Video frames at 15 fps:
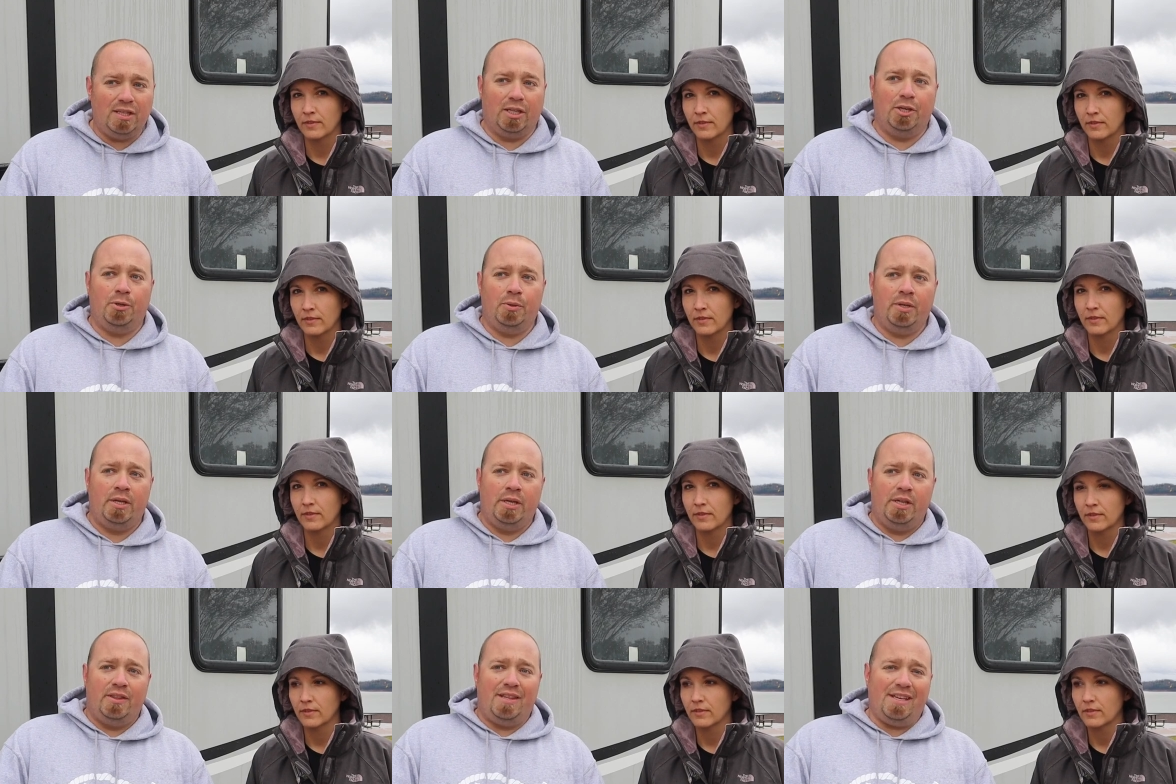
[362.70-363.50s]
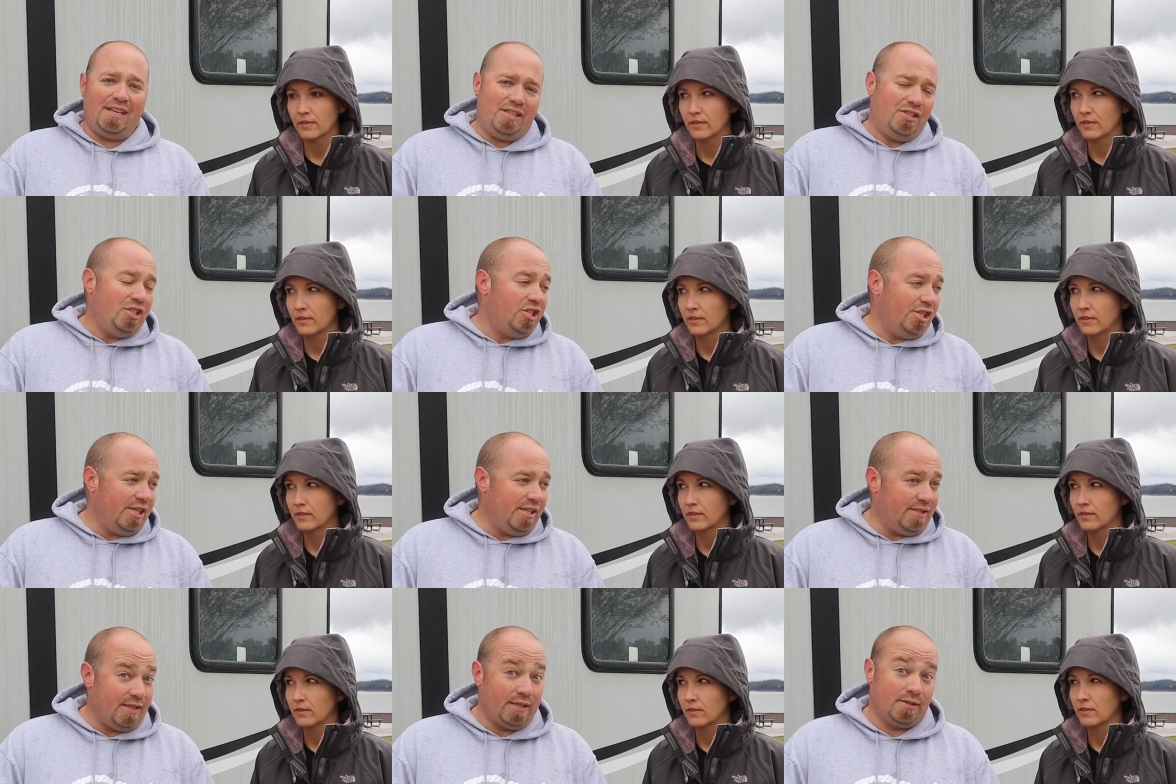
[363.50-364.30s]
Speaker 1: load, the
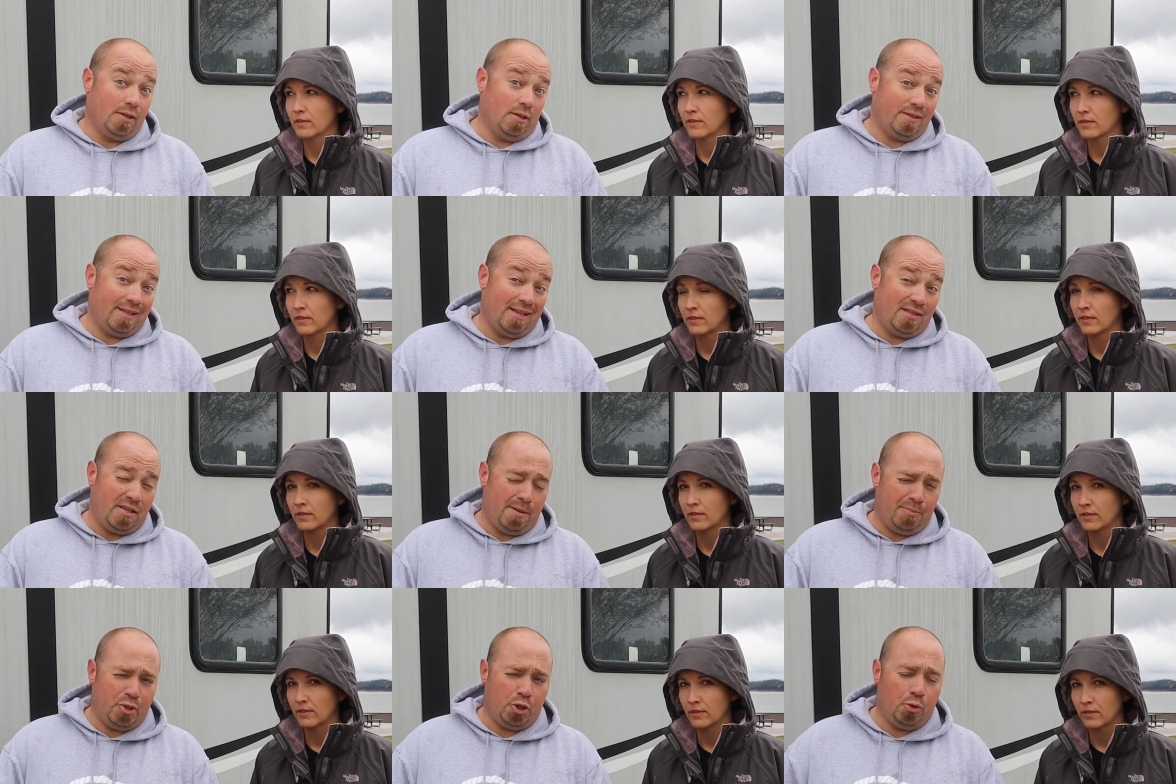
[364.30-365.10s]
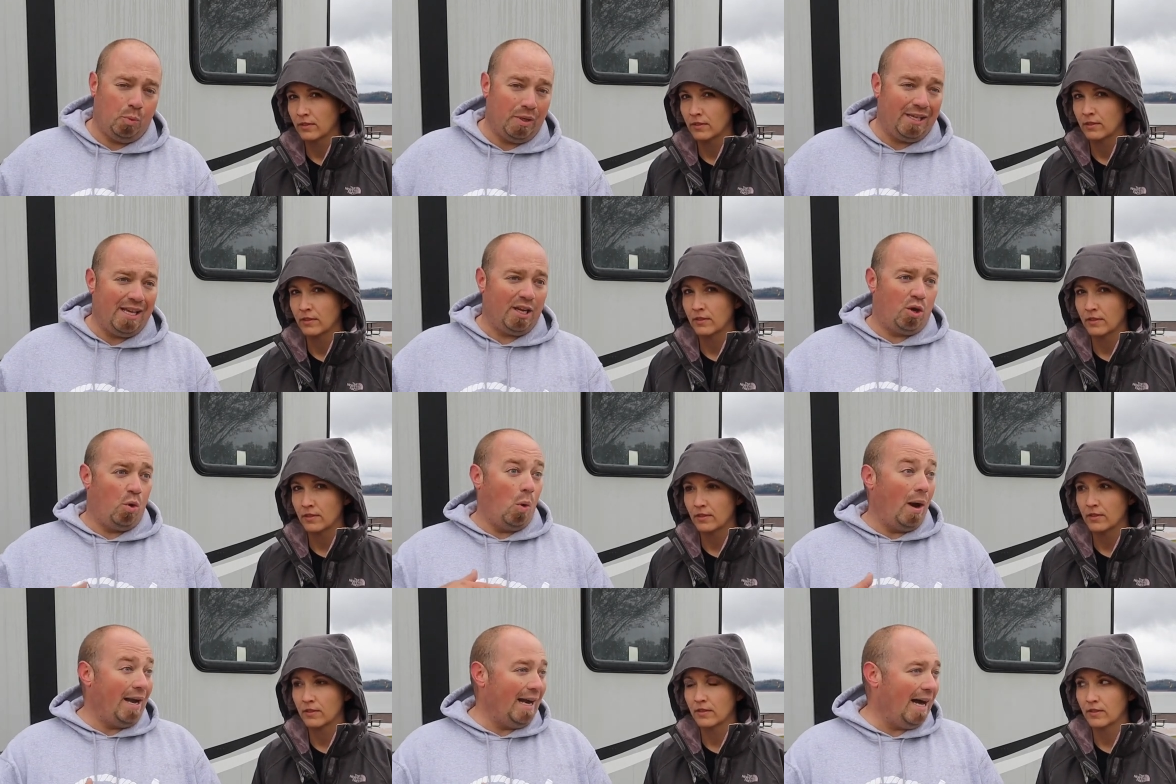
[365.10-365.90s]
EGTs, the exhaust gas temperature, would get
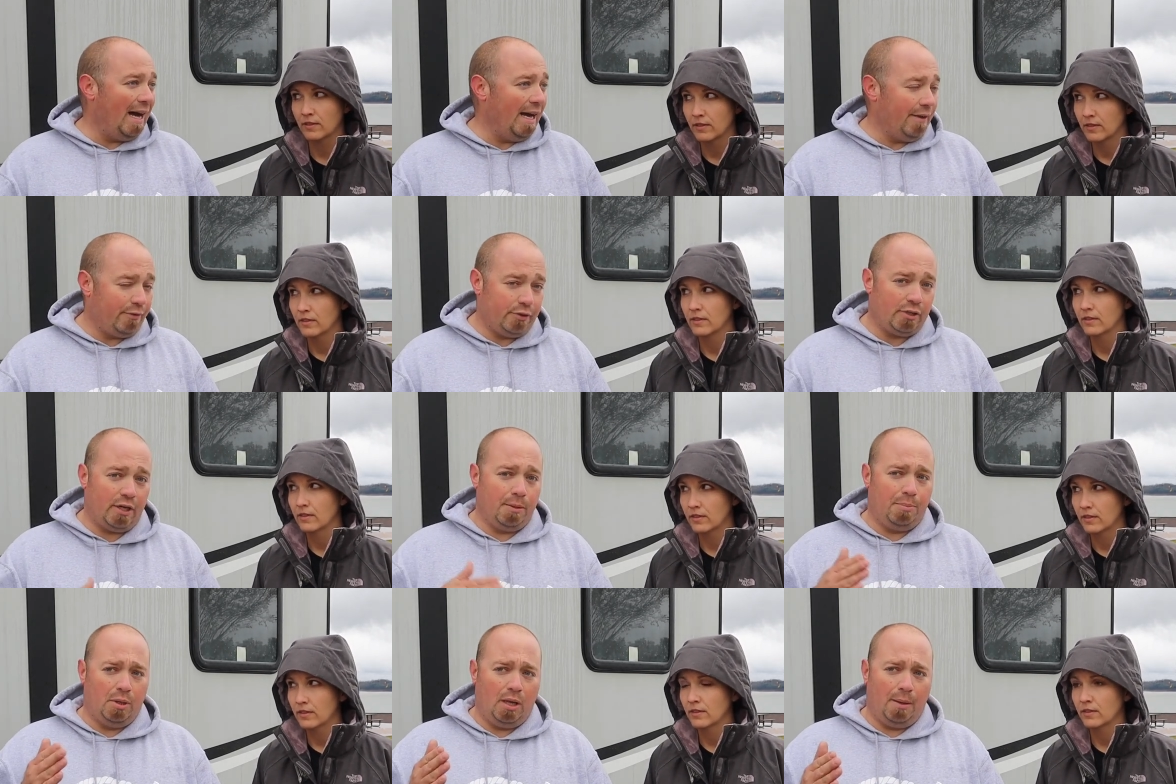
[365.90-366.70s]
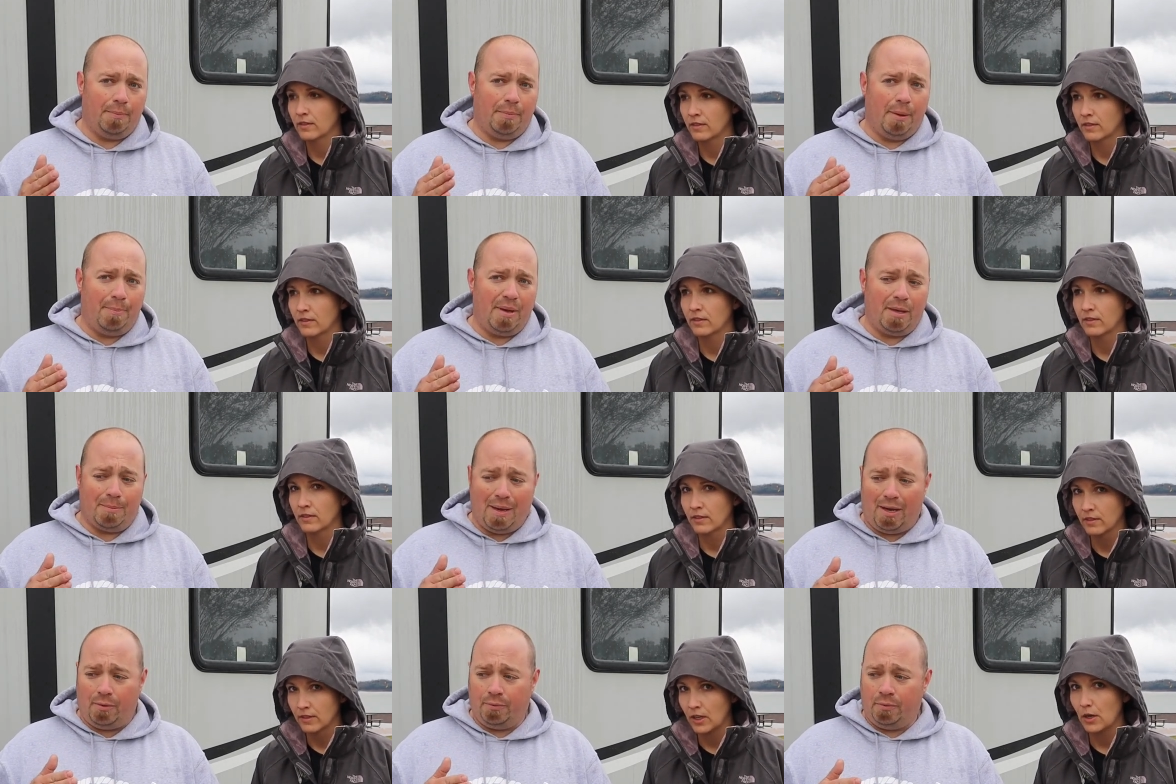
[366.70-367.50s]
quite high if you're trying to pull up a big
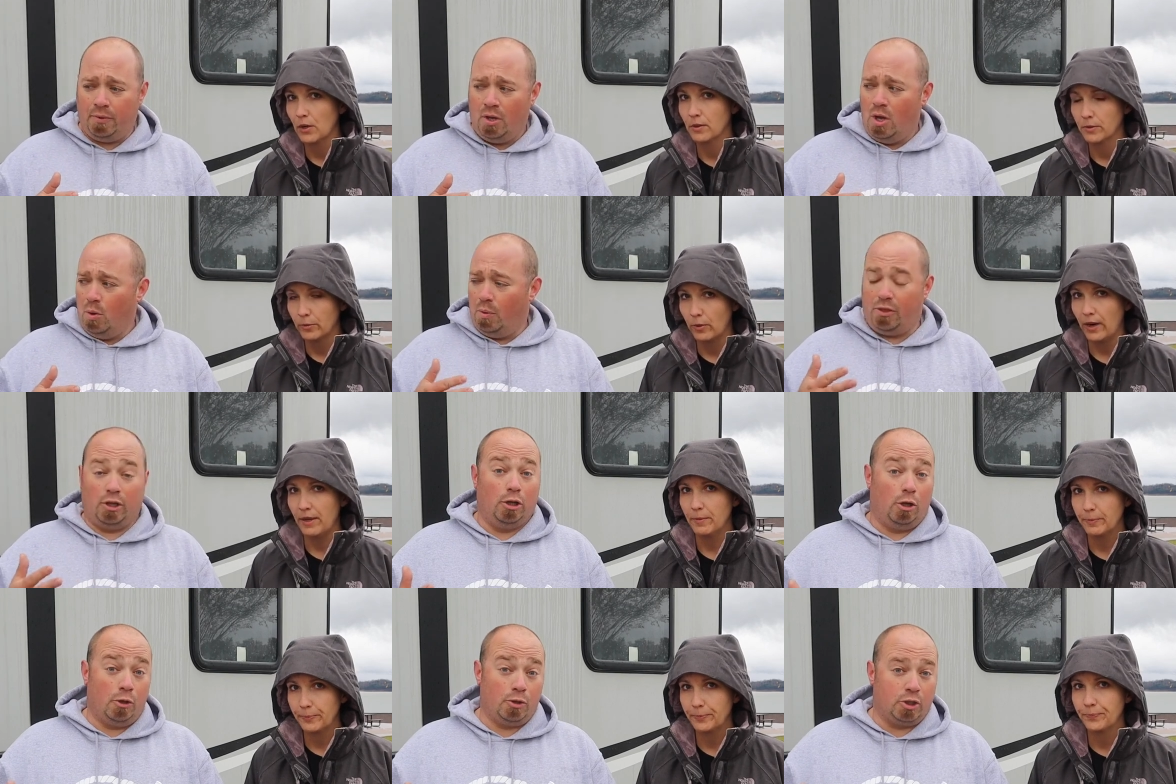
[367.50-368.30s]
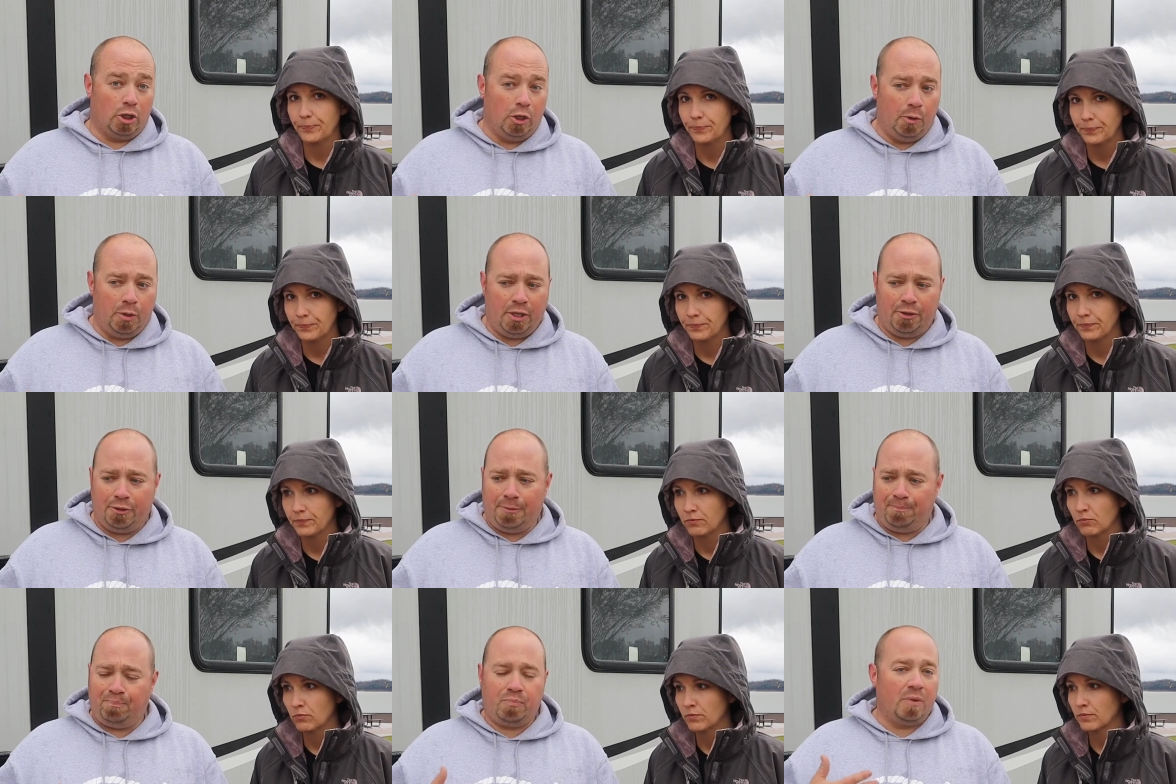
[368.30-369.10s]
mountain with right. a large load
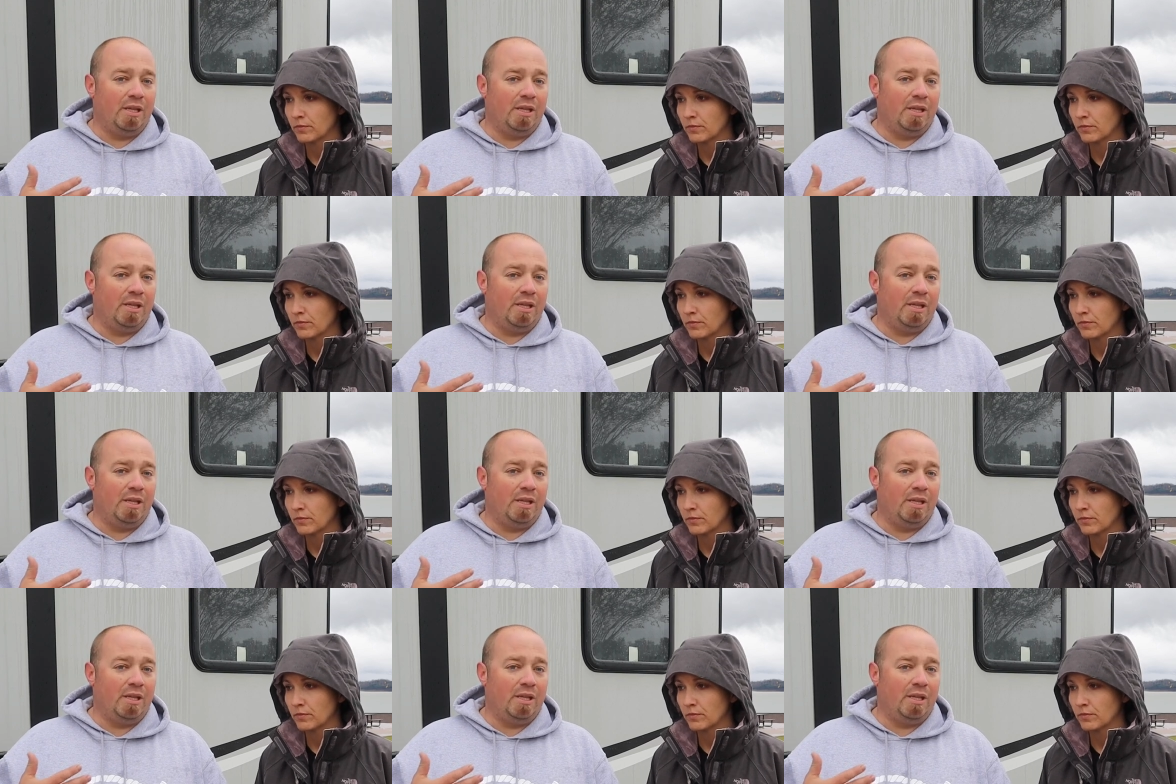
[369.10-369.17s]
under it.